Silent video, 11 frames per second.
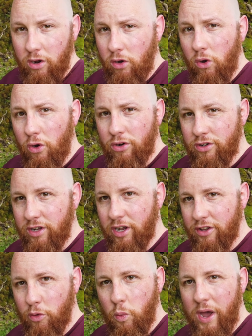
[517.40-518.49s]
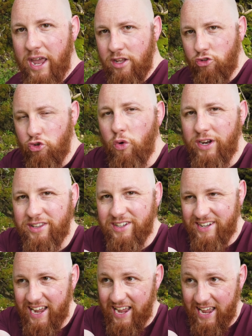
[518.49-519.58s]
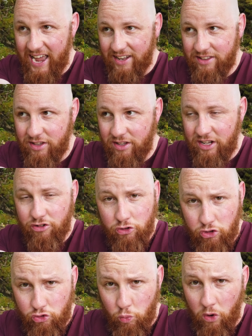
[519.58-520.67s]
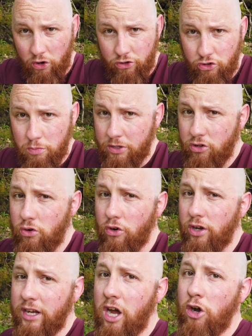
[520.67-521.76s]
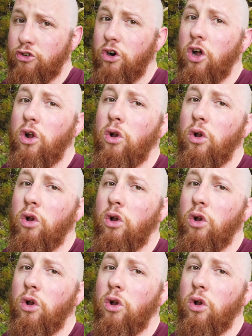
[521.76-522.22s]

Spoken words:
along the way during the day. And it's not just one or two, but you're going to encounter a